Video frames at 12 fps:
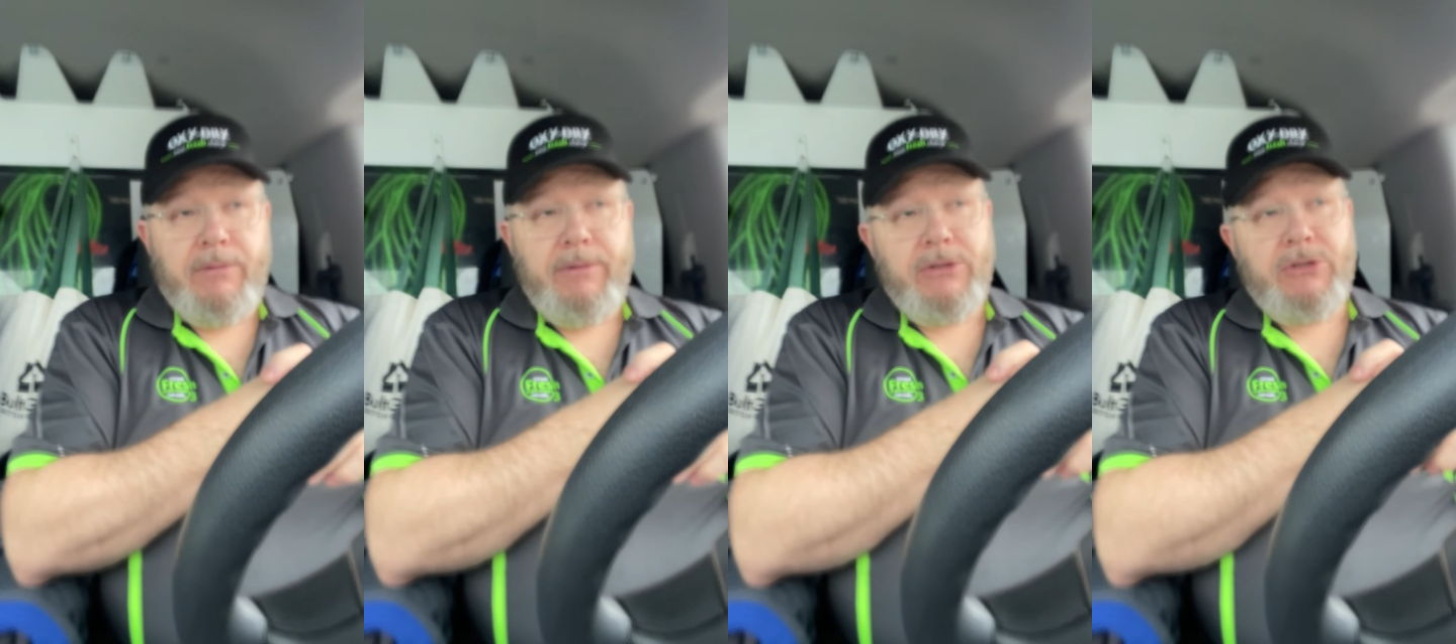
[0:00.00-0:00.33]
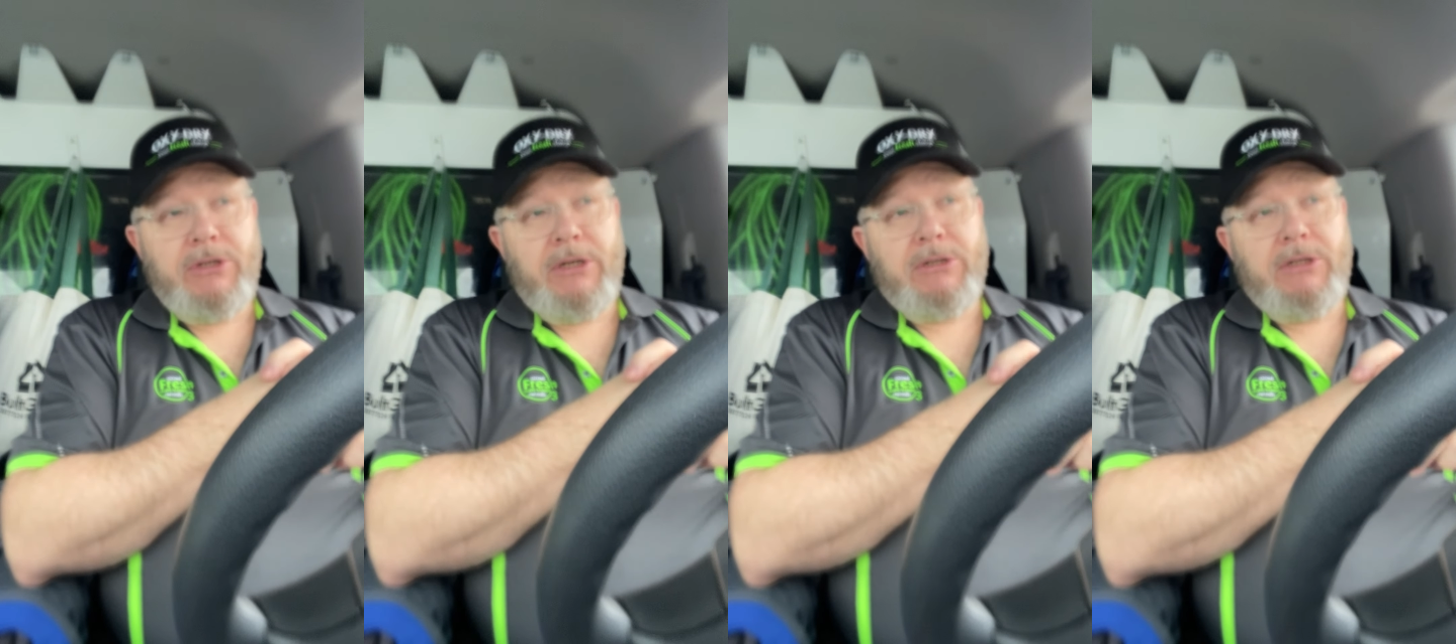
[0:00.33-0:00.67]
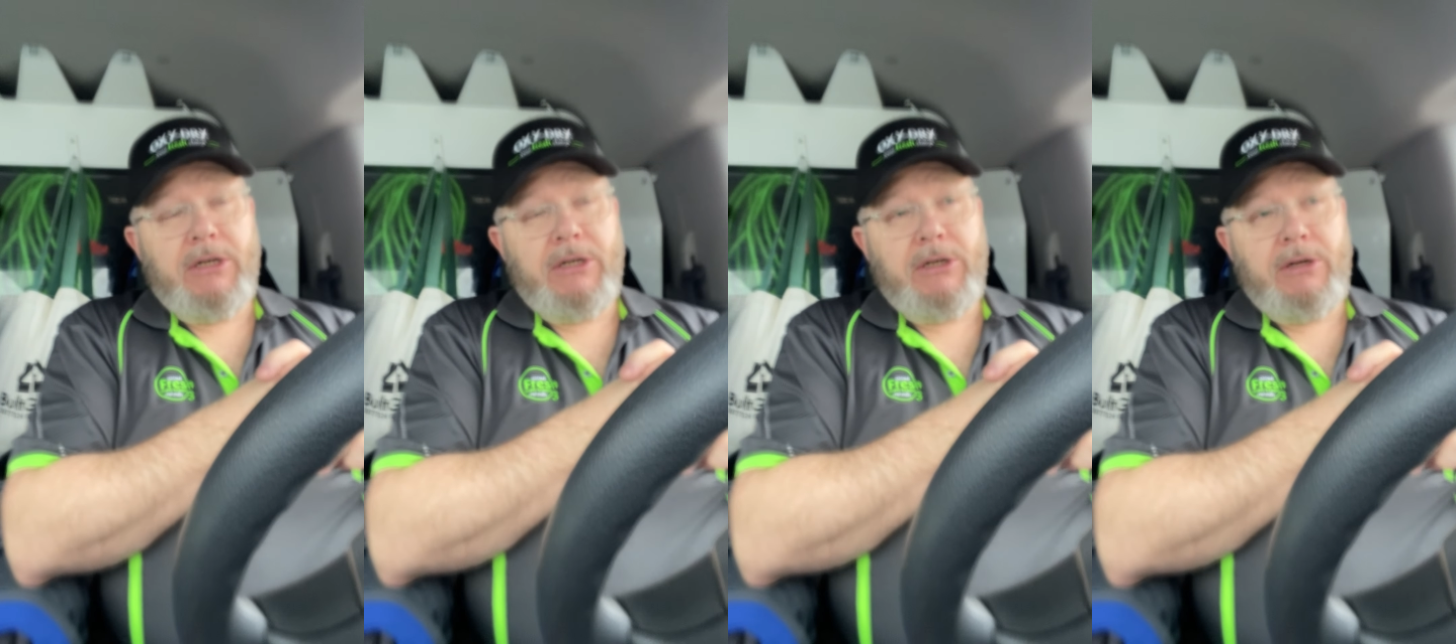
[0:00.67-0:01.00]
the reasons I
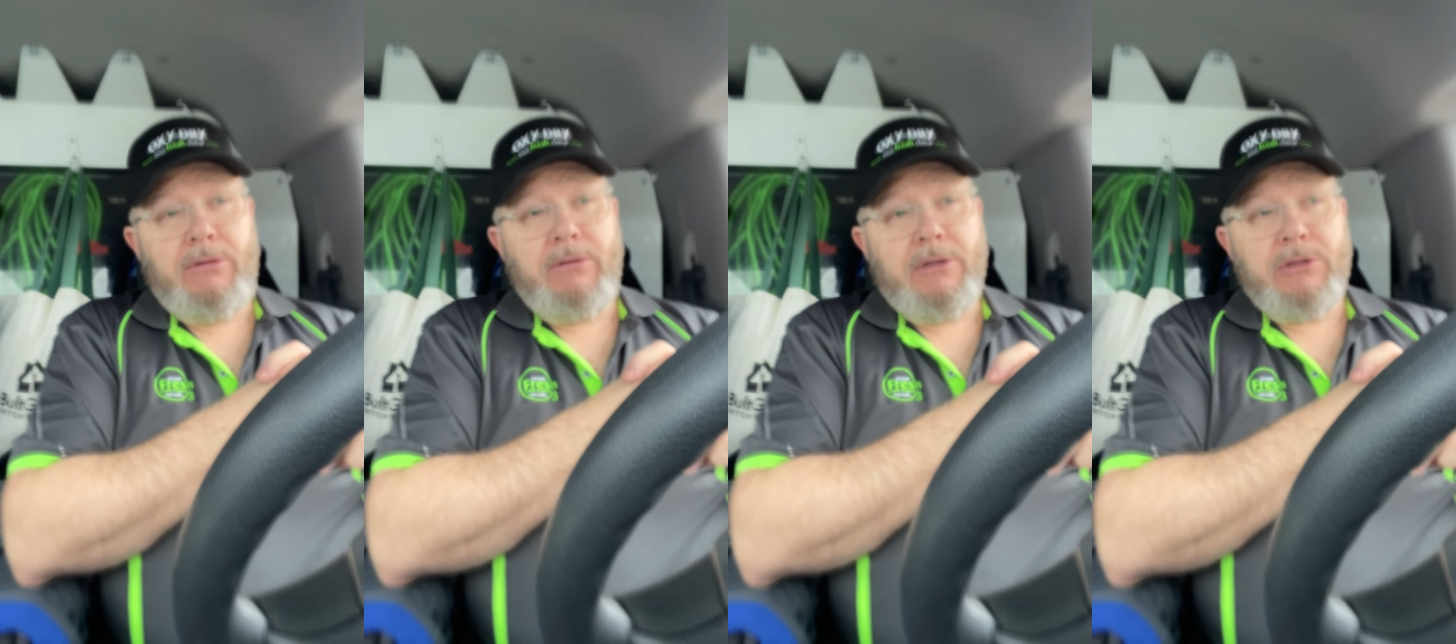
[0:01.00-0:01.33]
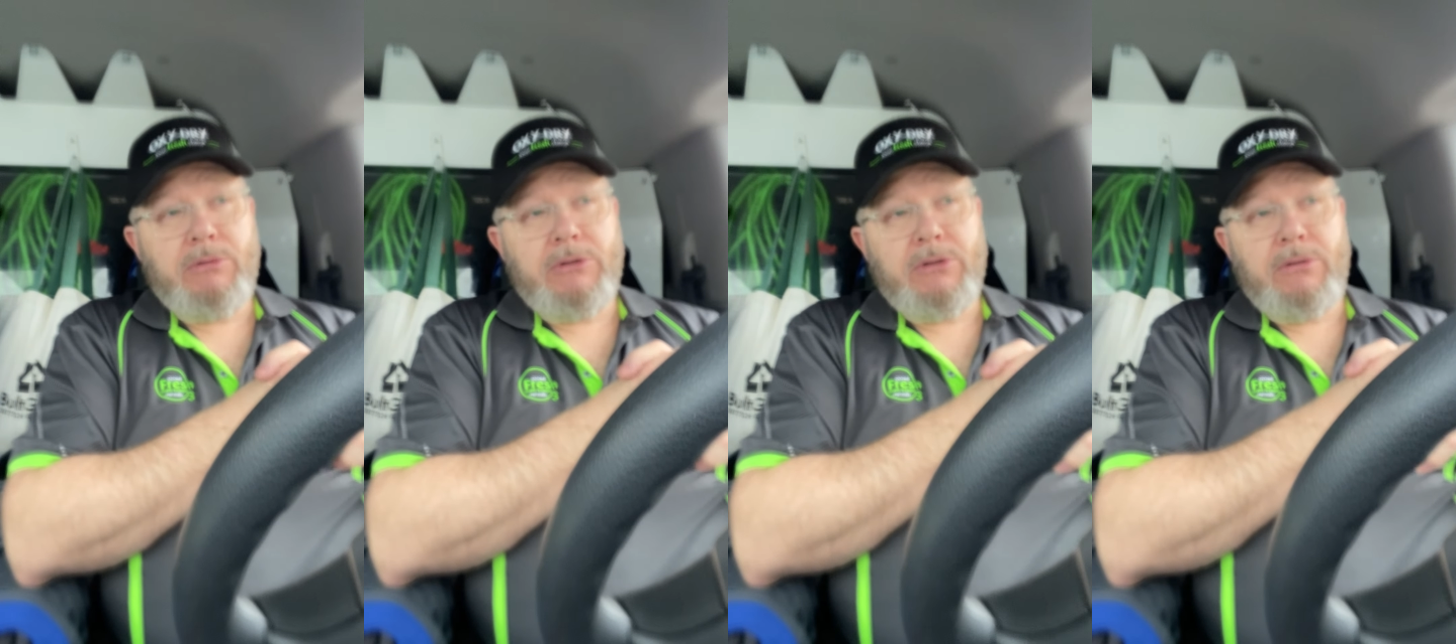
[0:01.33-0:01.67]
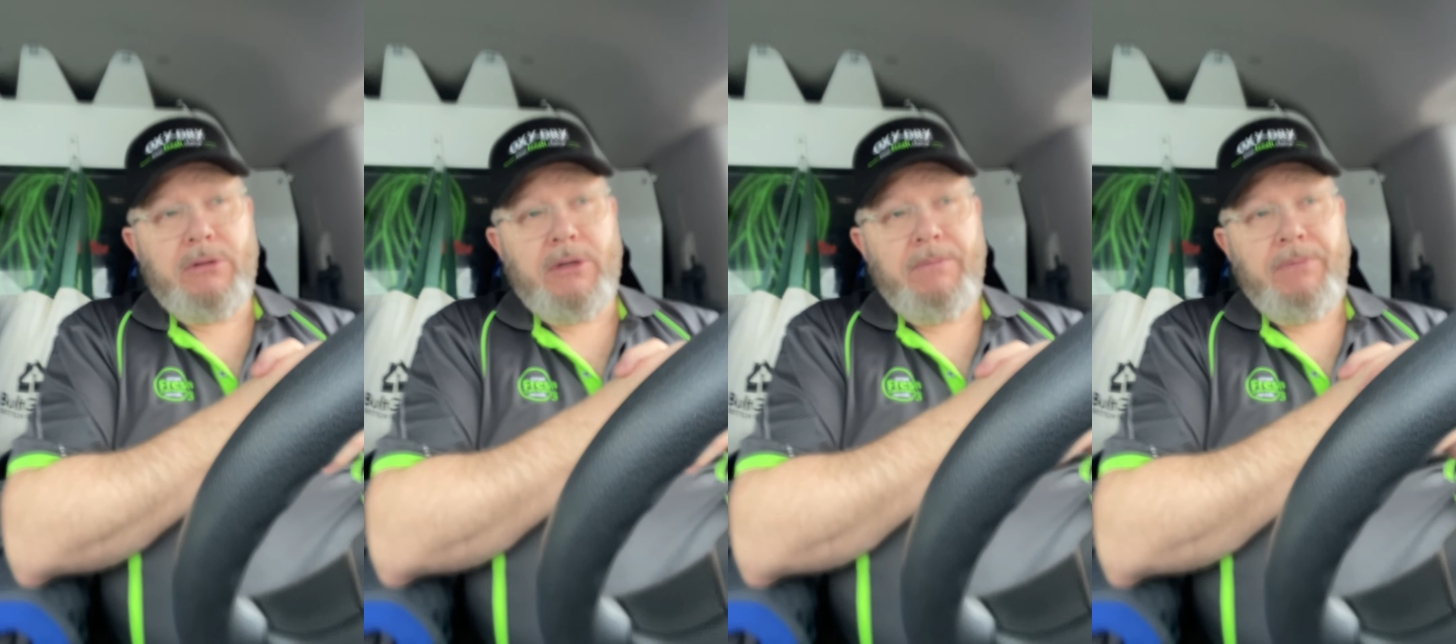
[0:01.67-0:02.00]
decided to do this was so
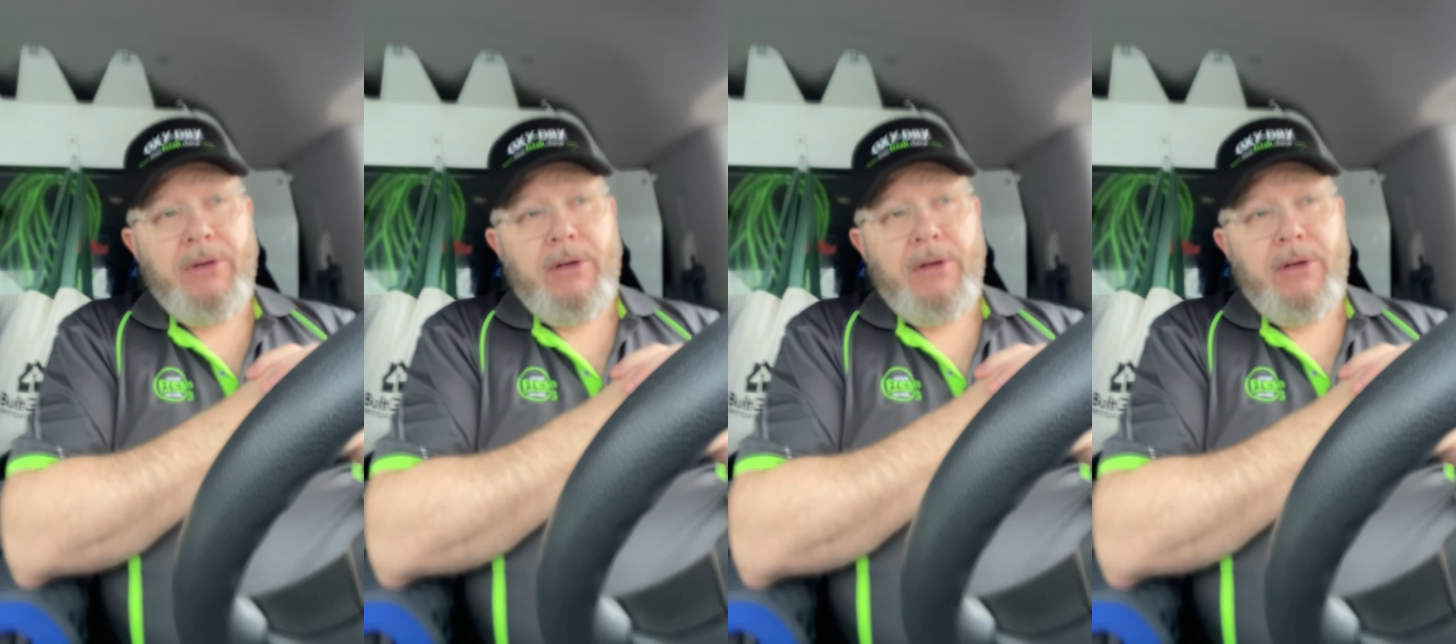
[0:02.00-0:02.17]
that